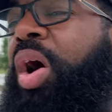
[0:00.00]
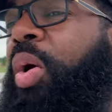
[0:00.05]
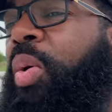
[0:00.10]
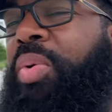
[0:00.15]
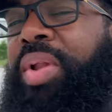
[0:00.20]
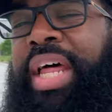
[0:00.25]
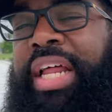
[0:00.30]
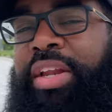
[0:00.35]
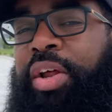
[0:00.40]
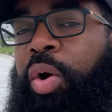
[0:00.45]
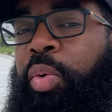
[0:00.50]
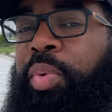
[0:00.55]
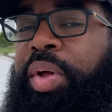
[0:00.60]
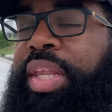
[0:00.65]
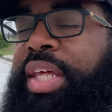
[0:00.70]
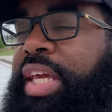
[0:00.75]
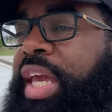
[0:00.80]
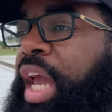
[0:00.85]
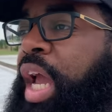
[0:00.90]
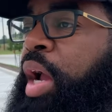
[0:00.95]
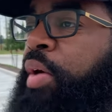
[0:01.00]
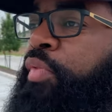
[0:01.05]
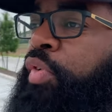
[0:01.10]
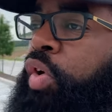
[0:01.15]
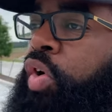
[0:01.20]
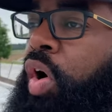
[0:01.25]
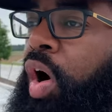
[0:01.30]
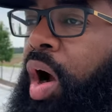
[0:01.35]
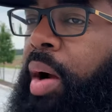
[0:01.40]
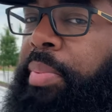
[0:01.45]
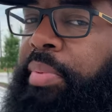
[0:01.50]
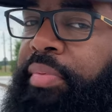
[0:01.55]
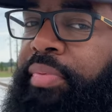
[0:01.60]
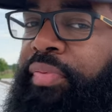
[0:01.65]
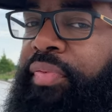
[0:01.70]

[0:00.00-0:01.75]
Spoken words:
well, I don't really care for carbon